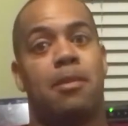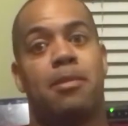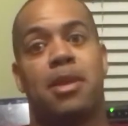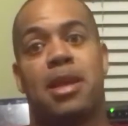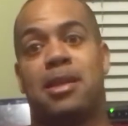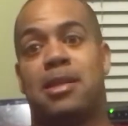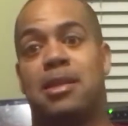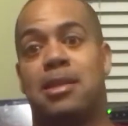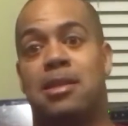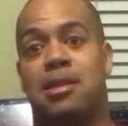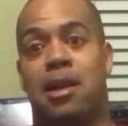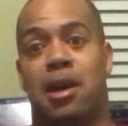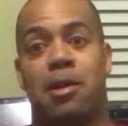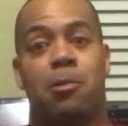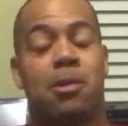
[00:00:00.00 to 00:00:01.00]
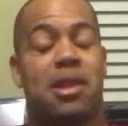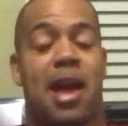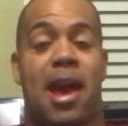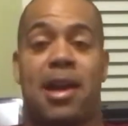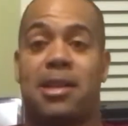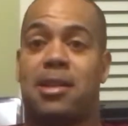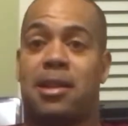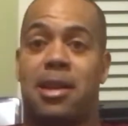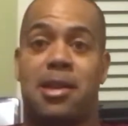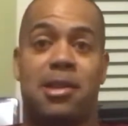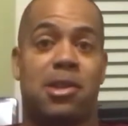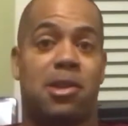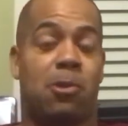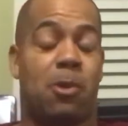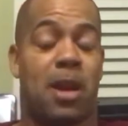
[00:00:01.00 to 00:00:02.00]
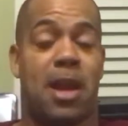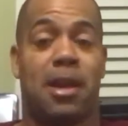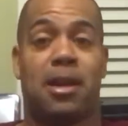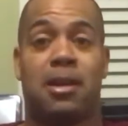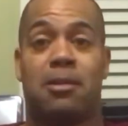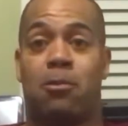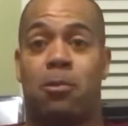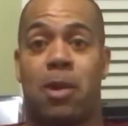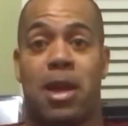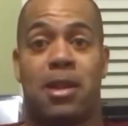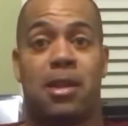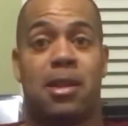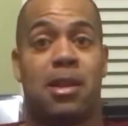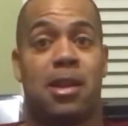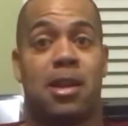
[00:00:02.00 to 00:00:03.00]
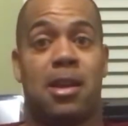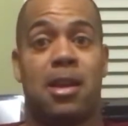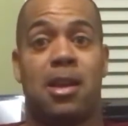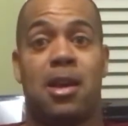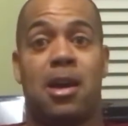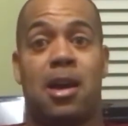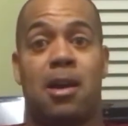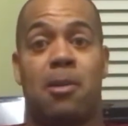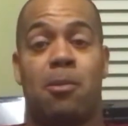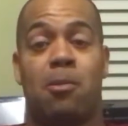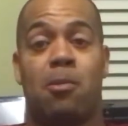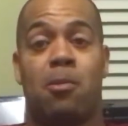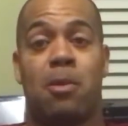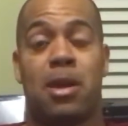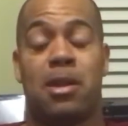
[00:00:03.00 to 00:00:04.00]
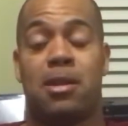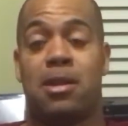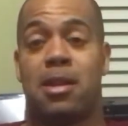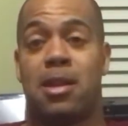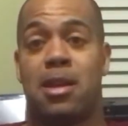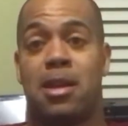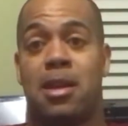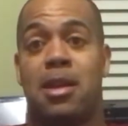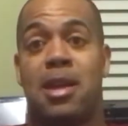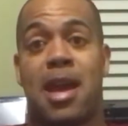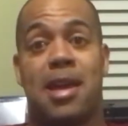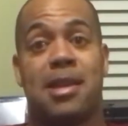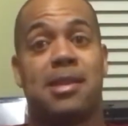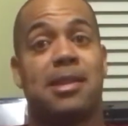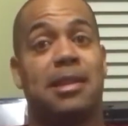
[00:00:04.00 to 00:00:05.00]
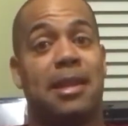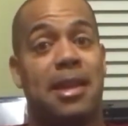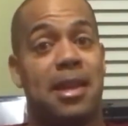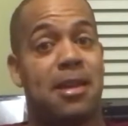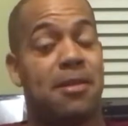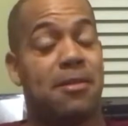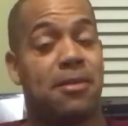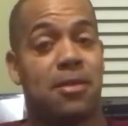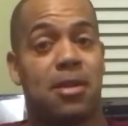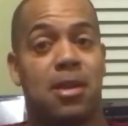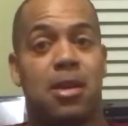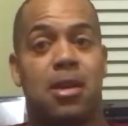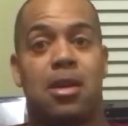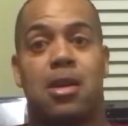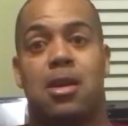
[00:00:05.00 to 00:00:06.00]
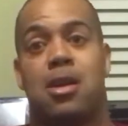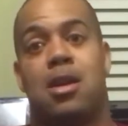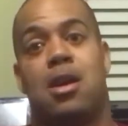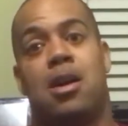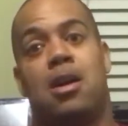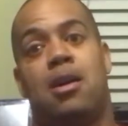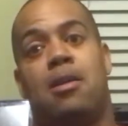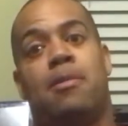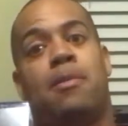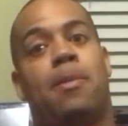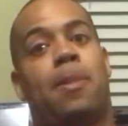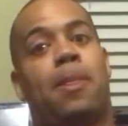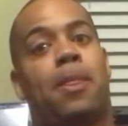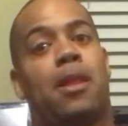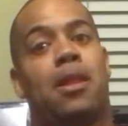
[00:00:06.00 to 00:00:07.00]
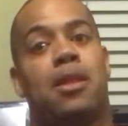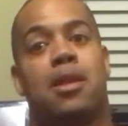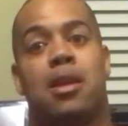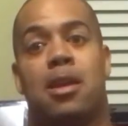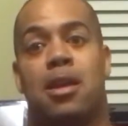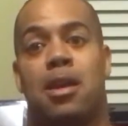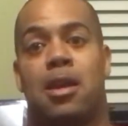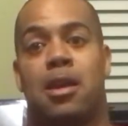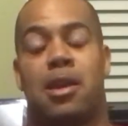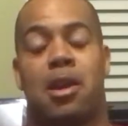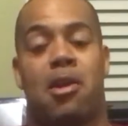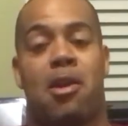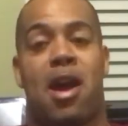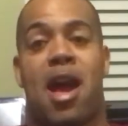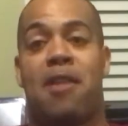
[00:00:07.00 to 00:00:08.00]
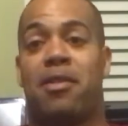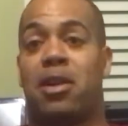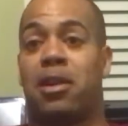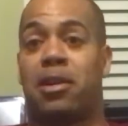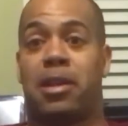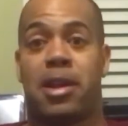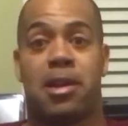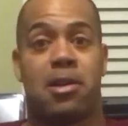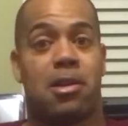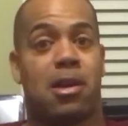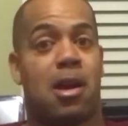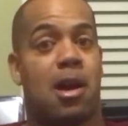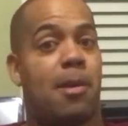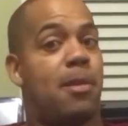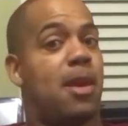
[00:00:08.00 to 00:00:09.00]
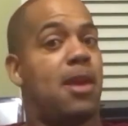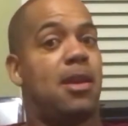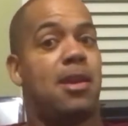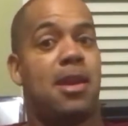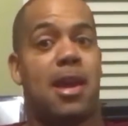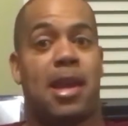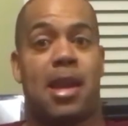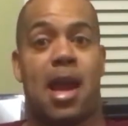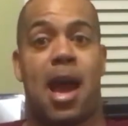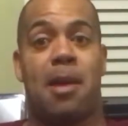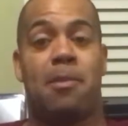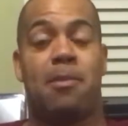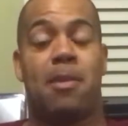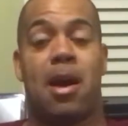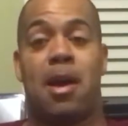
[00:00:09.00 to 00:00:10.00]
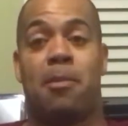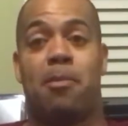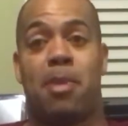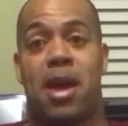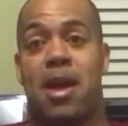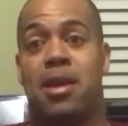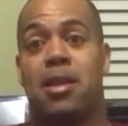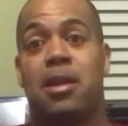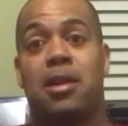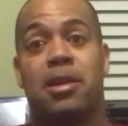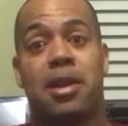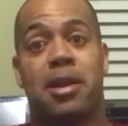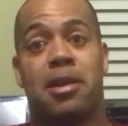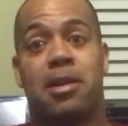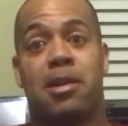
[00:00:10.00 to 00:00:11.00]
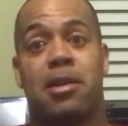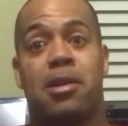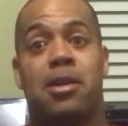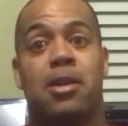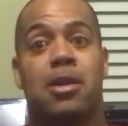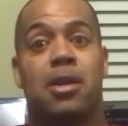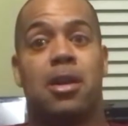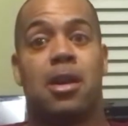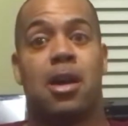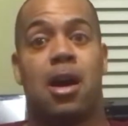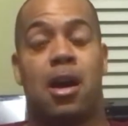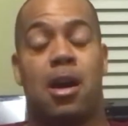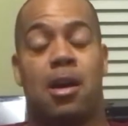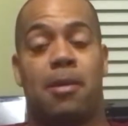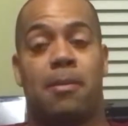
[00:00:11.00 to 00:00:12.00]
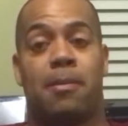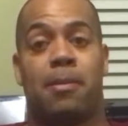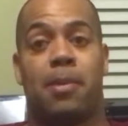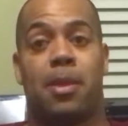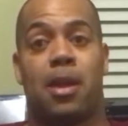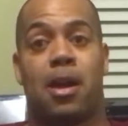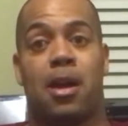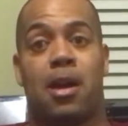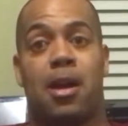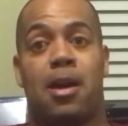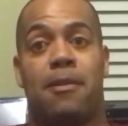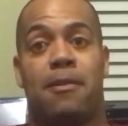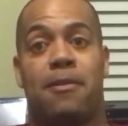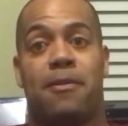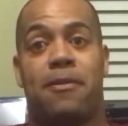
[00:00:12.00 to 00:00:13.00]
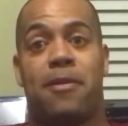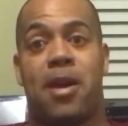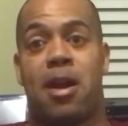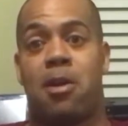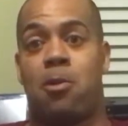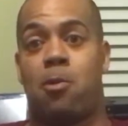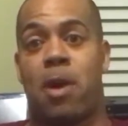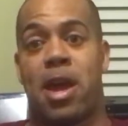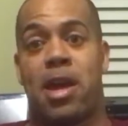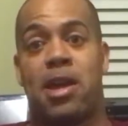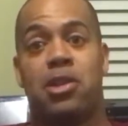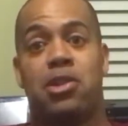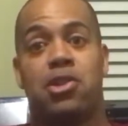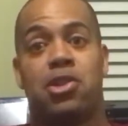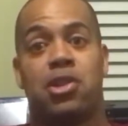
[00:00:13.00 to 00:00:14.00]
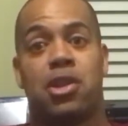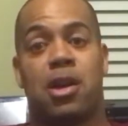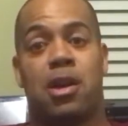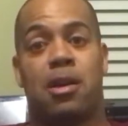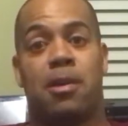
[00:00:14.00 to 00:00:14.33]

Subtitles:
That is done with excellence. So when the guests leave, I have a cleaner come in, and I pay the cleaner a fair wage,